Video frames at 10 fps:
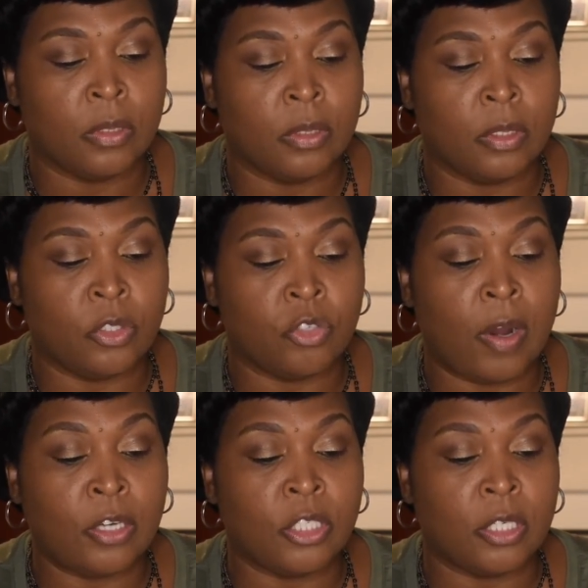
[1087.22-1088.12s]

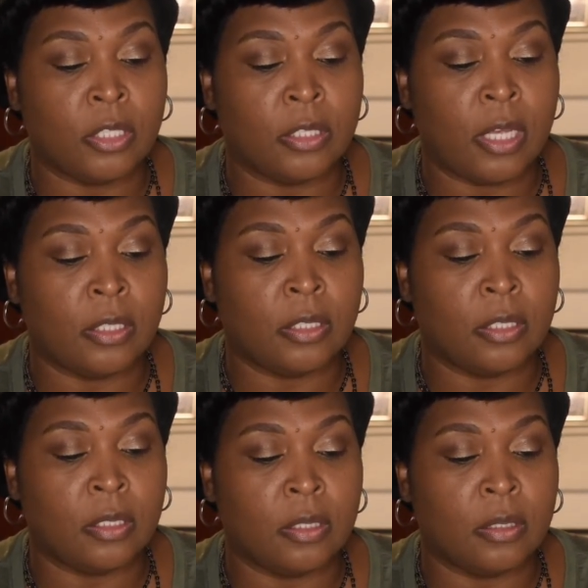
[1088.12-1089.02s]
instruction it
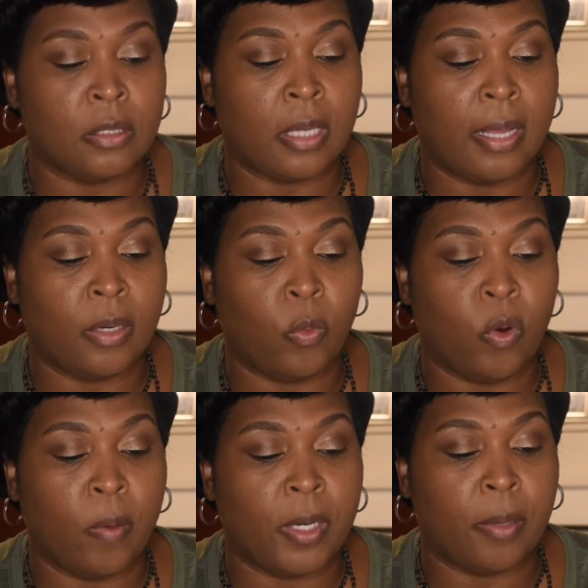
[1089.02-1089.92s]
says to kind of
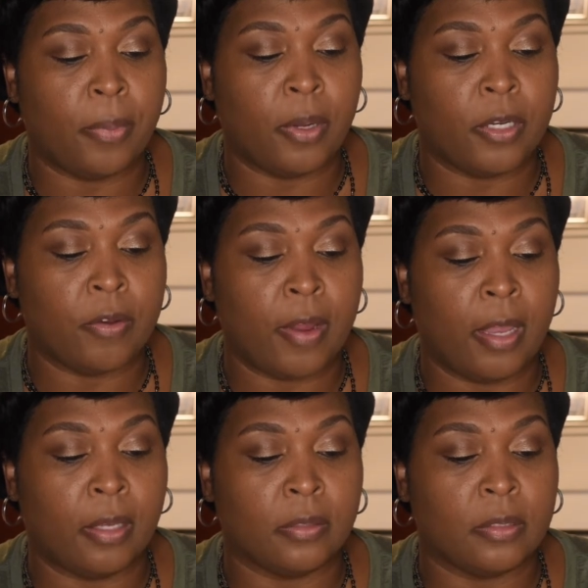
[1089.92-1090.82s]
warm it up on your
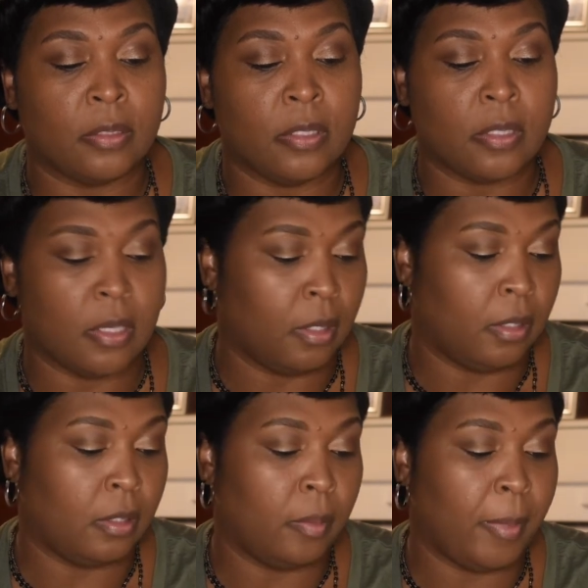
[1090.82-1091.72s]
hands a
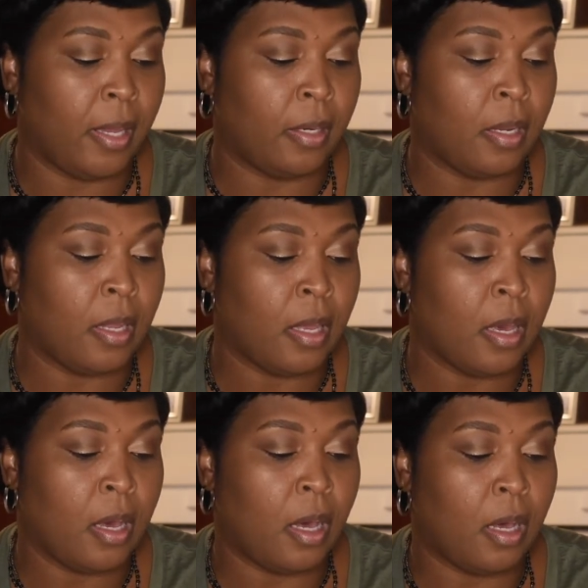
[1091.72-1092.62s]
little bit.
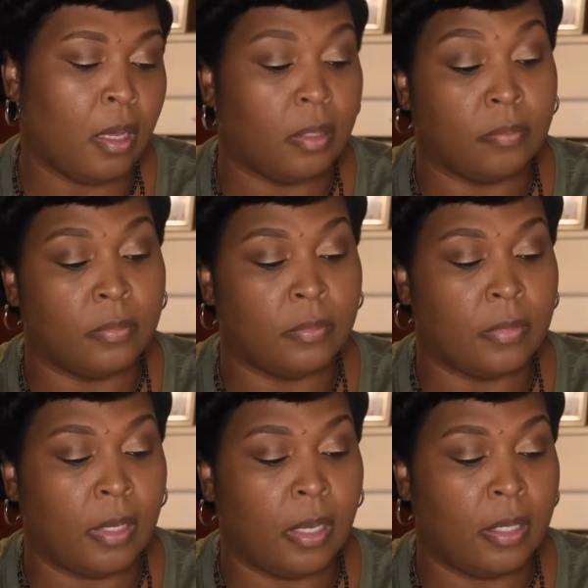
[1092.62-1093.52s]

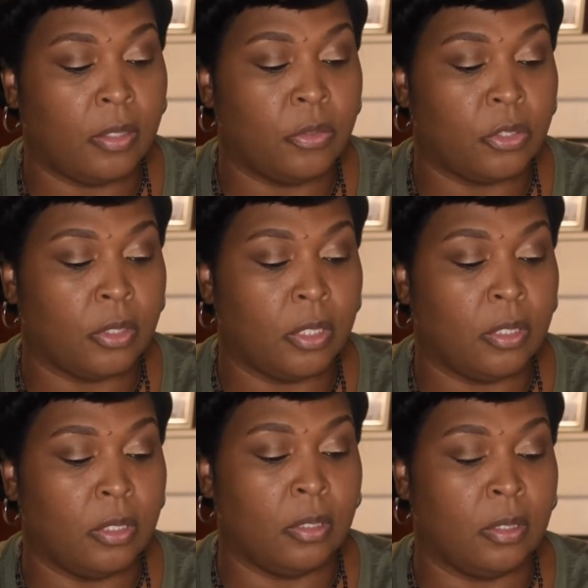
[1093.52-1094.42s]
I
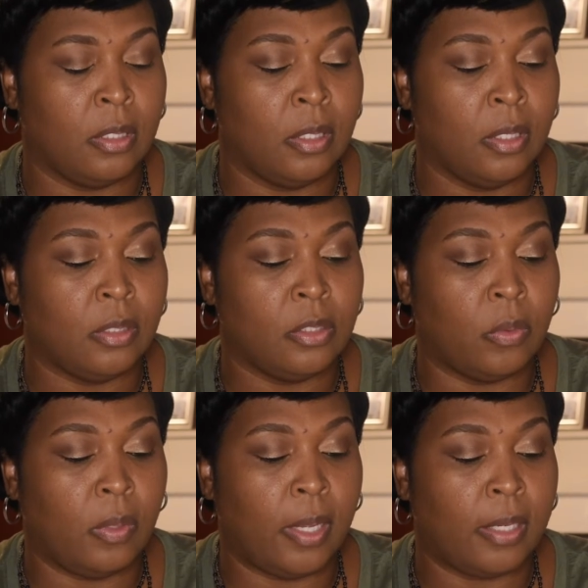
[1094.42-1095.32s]
usually
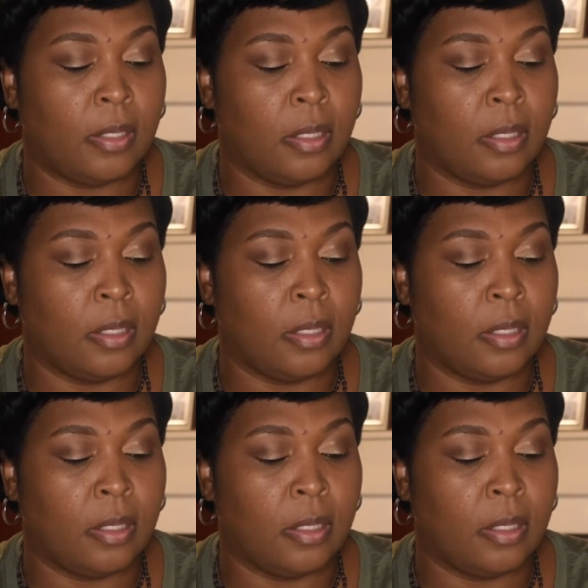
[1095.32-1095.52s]
don't like